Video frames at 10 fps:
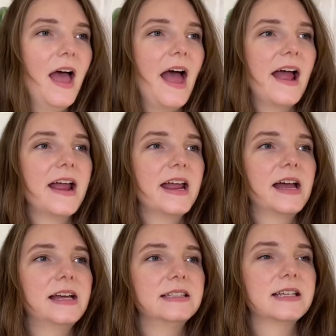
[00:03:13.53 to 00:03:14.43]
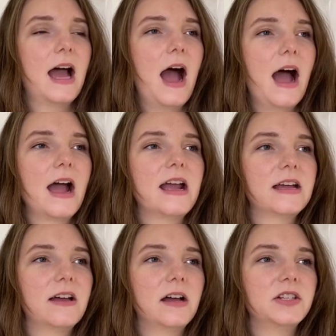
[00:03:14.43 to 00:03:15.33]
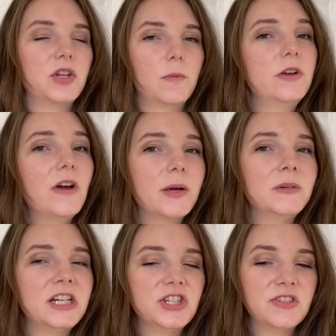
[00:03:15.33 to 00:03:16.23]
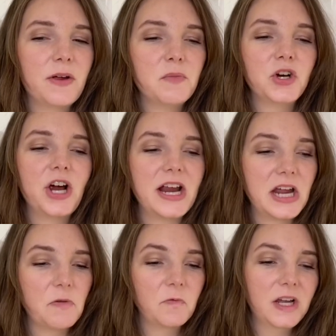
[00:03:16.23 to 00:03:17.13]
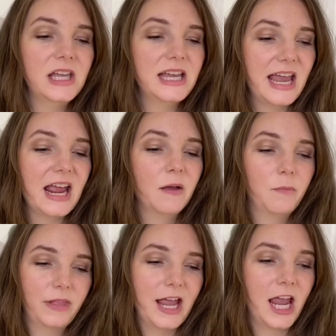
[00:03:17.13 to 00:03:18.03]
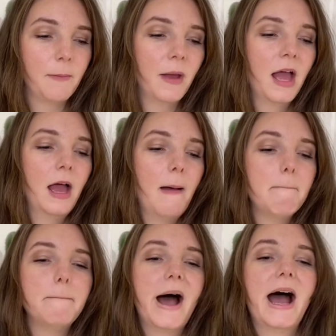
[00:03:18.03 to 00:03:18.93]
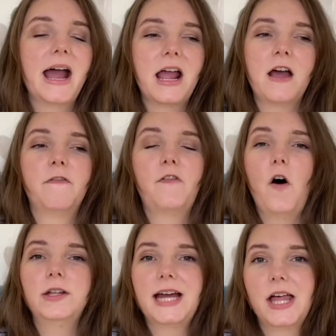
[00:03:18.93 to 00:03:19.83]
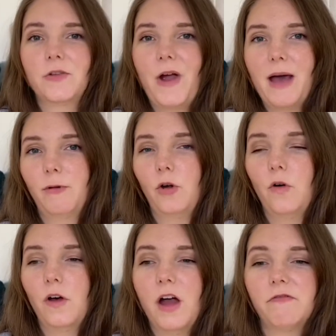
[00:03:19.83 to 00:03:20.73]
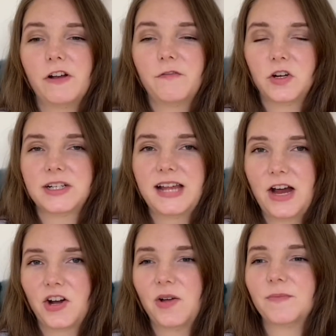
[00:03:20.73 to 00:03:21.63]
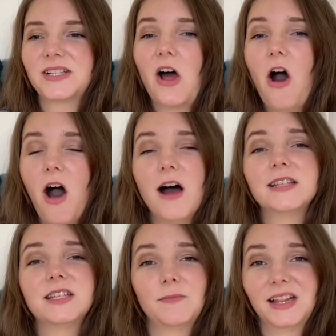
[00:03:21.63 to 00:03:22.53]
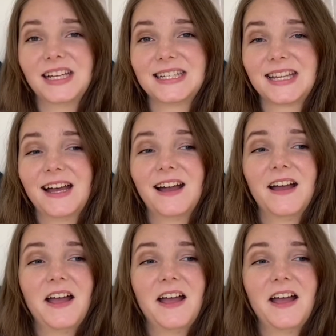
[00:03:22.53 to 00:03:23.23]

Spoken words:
and I got so many recommendations from her, and I really can blame my fall down the rabbit hole of reverse harems onto Melissa,